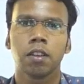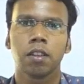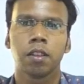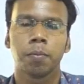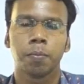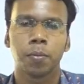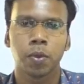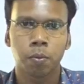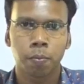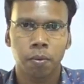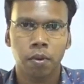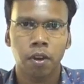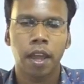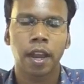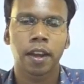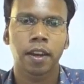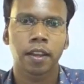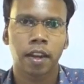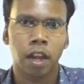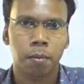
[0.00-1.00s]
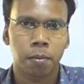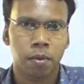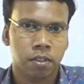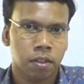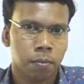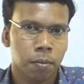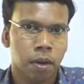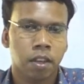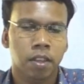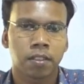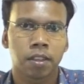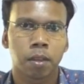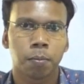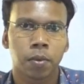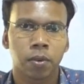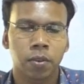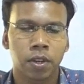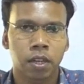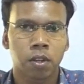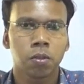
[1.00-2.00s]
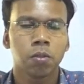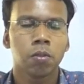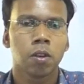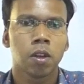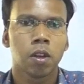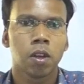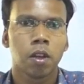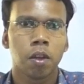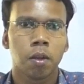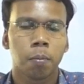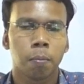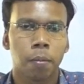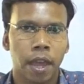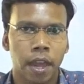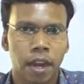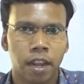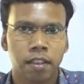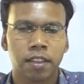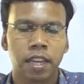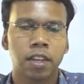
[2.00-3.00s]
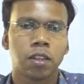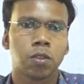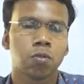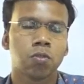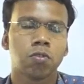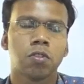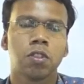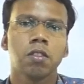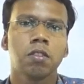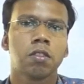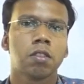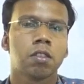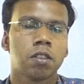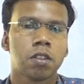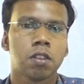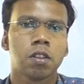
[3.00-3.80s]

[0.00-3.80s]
the people and the Gram Sabha is empowered to manage and use this